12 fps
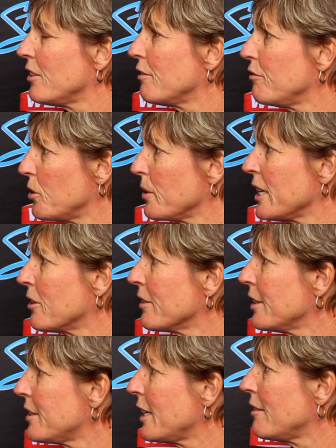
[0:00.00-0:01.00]
the viewing
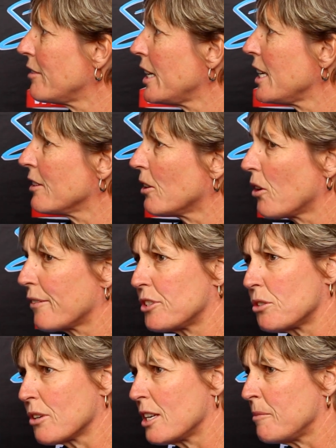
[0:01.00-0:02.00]
on the TV and the live
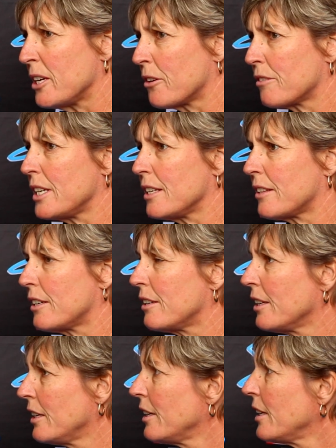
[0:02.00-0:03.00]
streaming, I think the,